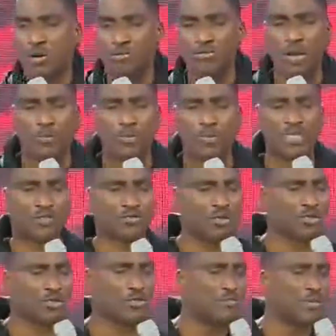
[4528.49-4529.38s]
of the
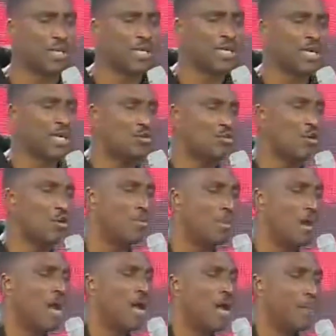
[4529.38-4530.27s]
mysteries of the kingdom.
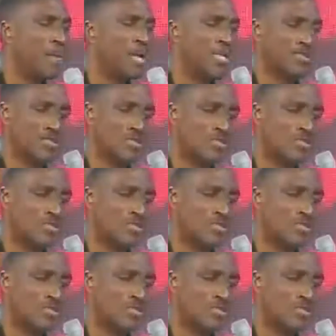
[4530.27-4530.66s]
Please